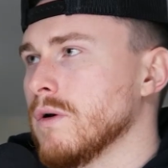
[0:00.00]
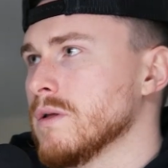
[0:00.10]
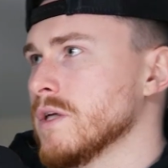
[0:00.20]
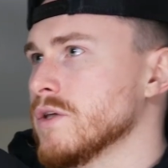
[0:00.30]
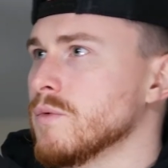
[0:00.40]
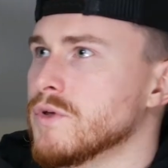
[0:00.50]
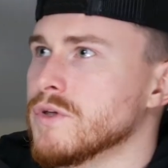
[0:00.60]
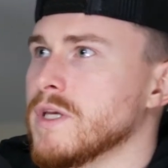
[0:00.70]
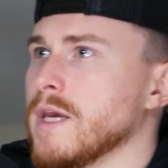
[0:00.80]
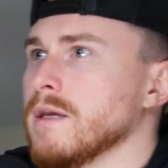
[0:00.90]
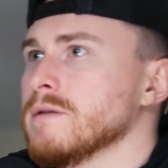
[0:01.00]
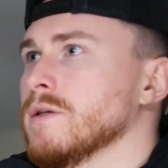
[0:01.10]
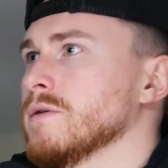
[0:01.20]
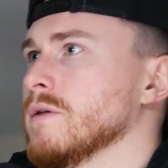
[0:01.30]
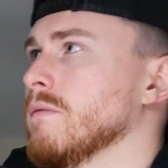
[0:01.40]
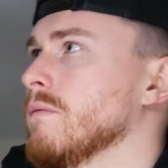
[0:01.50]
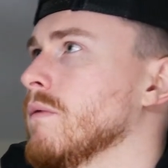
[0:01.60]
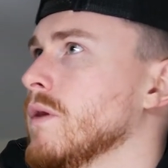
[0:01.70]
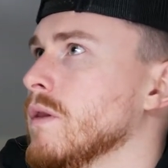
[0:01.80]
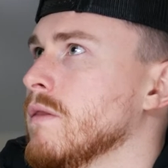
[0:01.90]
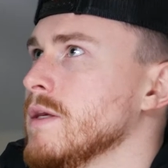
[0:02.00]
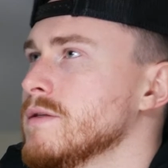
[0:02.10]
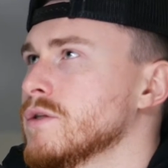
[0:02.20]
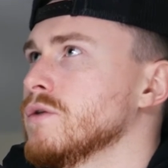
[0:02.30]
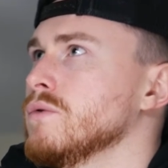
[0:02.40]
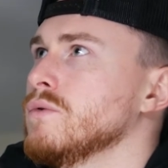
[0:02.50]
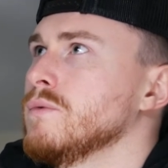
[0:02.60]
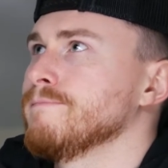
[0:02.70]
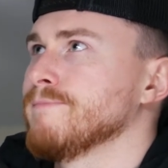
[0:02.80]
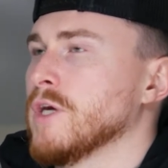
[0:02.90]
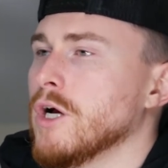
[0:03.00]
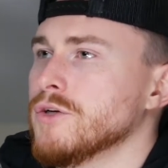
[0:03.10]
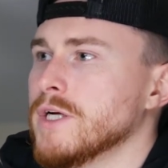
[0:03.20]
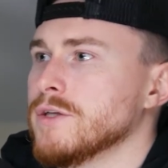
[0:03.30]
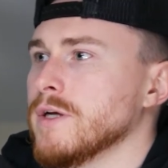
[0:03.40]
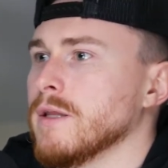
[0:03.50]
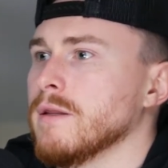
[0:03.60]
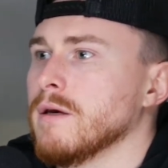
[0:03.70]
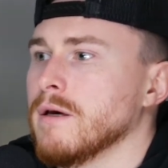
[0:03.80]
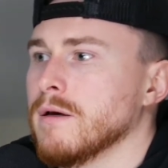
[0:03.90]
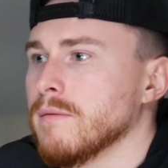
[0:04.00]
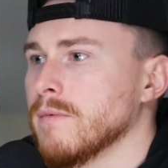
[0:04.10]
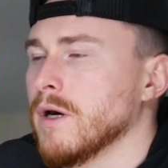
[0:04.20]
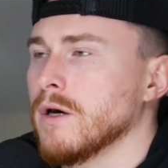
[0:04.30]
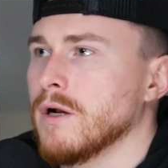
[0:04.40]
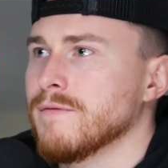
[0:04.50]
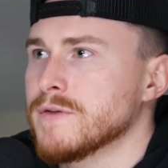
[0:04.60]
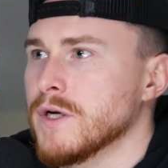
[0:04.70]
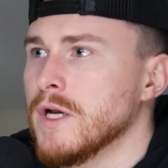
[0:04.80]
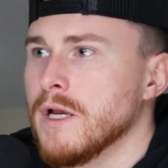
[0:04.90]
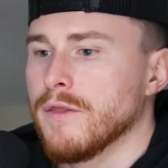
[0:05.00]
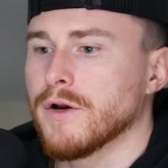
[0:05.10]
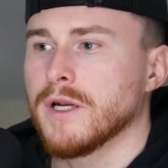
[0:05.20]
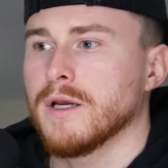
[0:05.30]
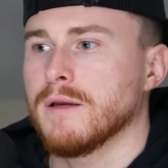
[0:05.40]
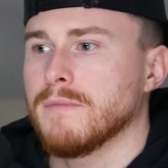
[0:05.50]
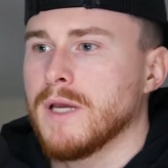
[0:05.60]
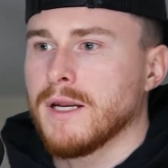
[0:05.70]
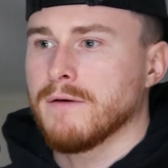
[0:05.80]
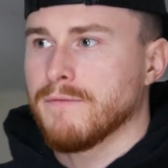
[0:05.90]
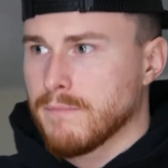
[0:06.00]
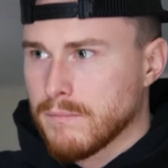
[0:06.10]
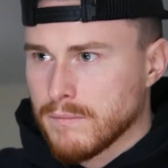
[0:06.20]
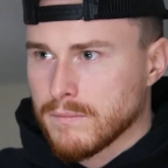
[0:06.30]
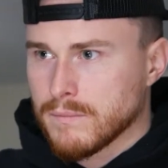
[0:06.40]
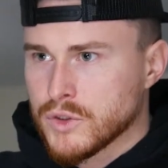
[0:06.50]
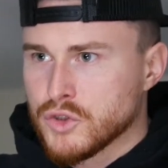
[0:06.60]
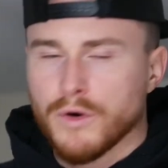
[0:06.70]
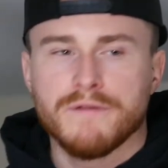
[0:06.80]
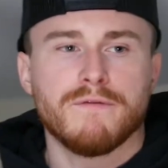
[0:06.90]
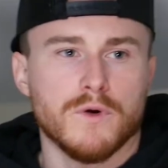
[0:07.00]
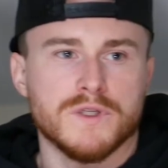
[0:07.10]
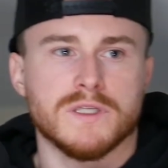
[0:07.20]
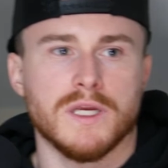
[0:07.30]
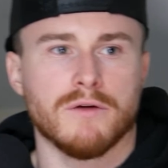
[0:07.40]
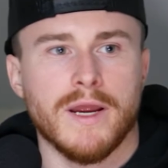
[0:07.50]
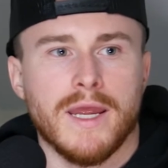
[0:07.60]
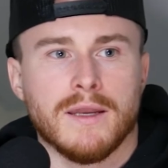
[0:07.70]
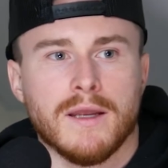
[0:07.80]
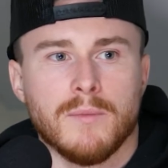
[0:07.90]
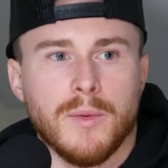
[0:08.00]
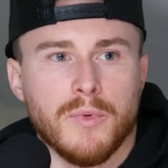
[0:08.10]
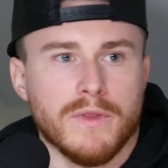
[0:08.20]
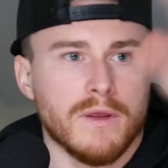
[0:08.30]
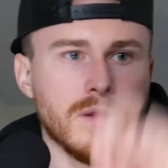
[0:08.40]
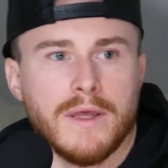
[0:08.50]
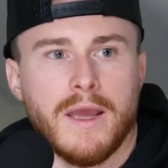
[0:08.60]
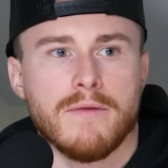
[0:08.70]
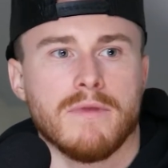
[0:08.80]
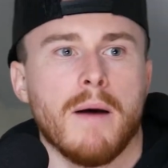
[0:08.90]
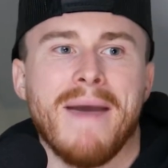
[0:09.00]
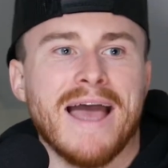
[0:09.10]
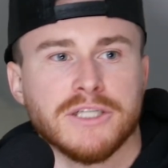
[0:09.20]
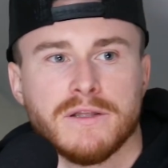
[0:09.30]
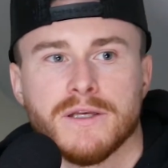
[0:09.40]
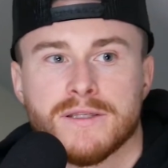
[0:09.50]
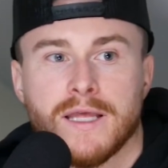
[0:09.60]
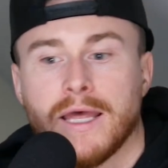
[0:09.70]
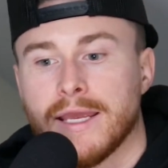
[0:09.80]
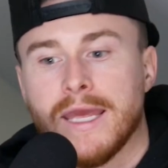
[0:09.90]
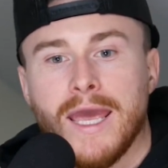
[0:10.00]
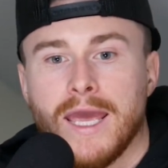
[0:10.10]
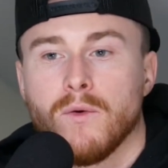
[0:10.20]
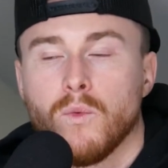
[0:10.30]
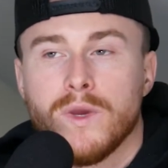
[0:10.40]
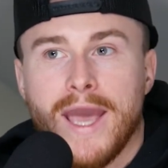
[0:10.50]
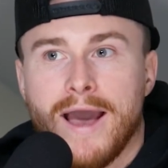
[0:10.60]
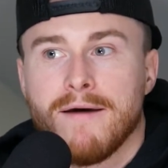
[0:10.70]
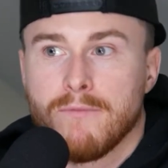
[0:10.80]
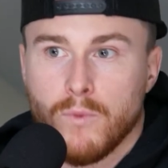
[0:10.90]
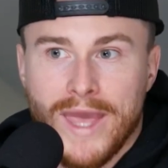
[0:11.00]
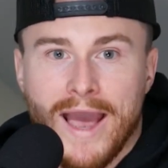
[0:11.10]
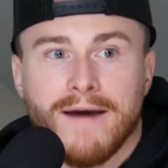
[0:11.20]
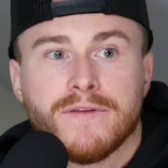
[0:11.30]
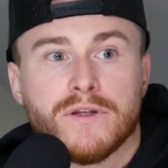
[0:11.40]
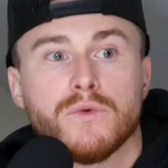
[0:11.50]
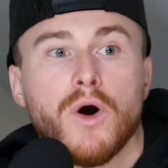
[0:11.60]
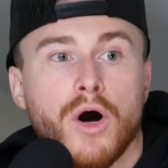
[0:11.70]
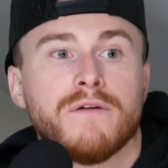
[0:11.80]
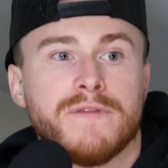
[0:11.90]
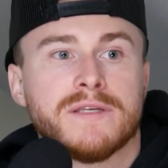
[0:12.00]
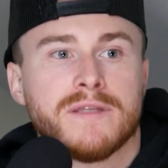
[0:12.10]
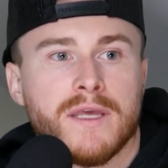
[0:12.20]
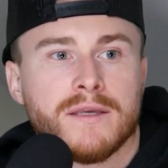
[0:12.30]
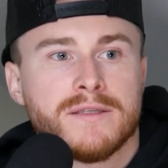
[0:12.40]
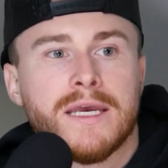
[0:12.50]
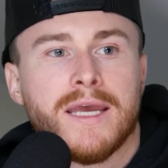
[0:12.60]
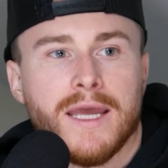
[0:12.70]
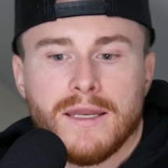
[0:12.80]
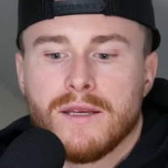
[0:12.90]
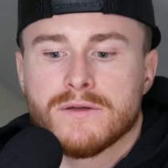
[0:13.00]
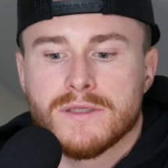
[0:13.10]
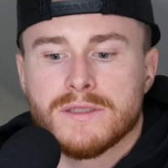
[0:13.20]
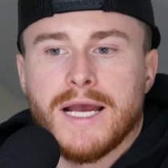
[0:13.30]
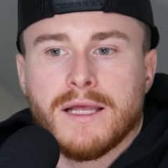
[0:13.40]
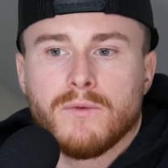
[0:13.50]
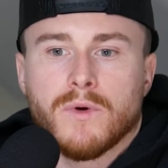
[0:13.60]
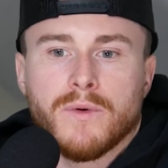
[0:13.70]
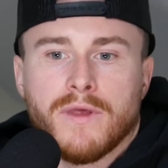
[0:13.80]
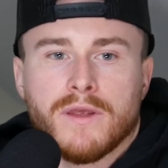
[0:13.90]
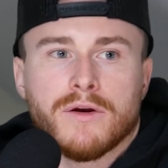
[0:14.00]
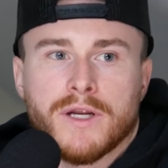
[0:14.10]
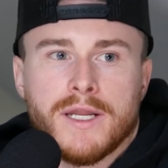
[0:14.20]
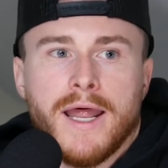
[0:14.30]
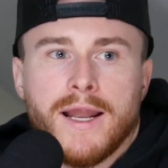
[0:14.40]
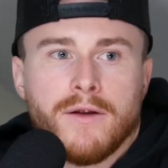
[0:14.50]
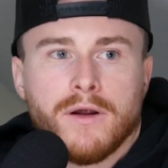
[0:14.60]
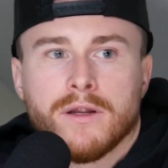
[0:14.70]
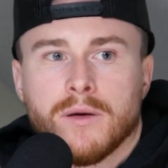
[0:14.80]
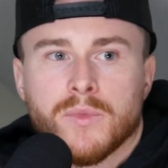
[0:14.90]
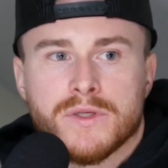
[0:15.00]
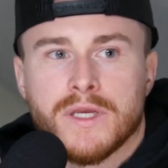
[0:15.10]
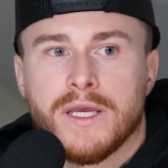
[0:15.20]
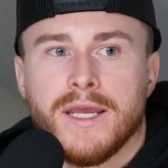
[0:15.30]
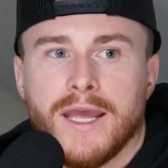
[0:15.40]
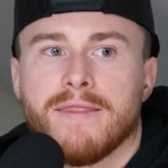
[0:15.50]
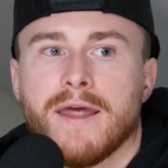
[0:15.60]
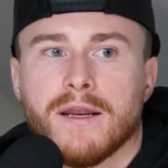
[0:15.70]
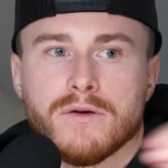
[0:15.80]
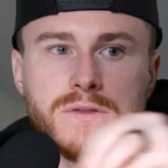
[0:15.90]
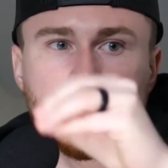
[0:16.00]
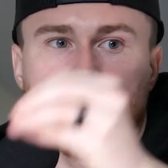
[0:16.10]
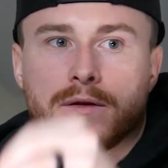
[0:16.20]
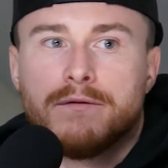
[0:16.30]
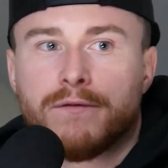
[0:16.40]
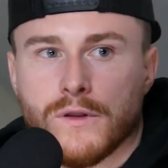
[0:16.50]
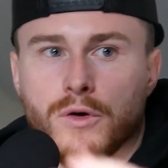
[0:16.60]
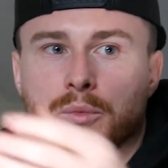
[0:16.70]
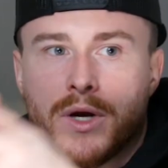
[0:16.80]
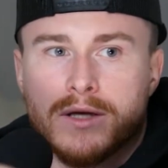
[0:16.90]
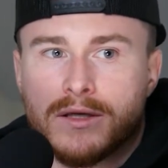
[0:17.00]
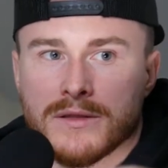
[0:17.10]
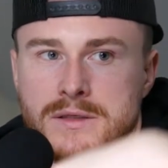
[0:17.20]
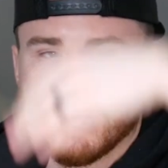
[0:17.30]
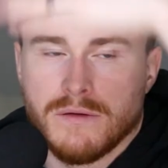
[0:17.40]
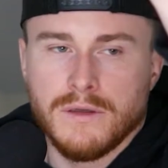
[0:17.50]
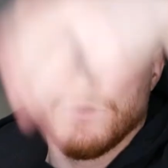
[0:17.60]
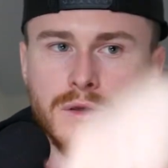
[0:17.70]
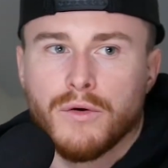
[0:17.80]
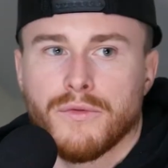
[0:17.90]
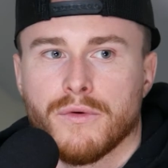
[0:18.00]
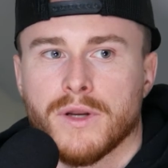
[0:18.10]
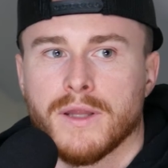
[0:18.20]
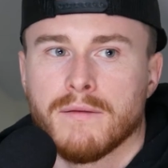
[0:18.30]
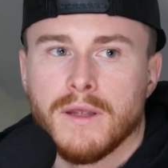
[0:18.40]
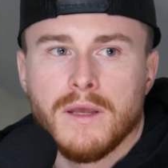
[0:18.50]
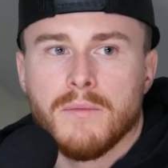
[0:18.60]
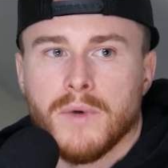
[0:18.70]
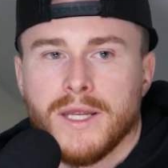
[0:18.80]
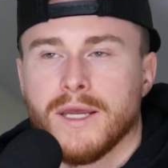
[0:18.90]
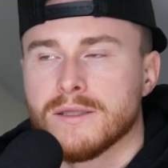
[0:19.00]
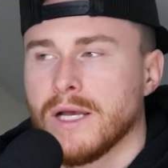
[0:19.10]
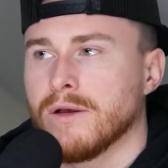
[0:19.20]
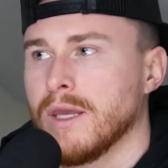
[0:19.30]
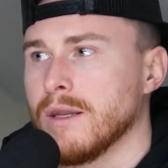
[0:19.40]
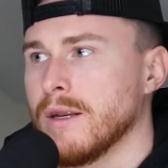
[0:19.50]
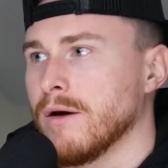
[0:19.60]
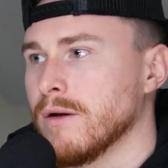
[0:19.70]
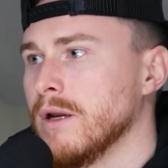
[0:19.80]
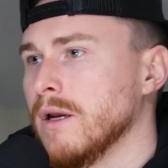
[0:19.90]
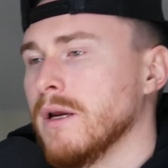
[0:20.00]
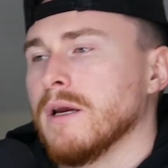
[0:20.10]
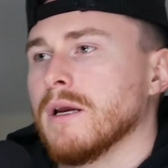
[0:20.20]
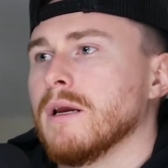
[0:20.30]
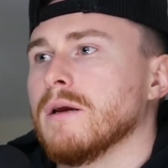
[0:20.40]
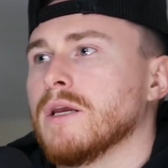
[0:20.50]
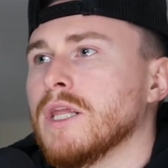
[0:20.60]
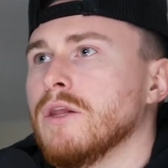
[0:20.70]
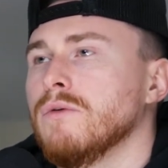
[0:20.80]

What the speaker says: essentially what you're saying is there's these two, the contractor and the HUD officer, they're going to kind of join forces here, right? And come up with a magic list that like, hey, we have to do all of these things, and here's exactly where we think you're going to net out on numbers. And then it goes to the full loan process, and you go through it and money gets allocated out. Mm-hmm.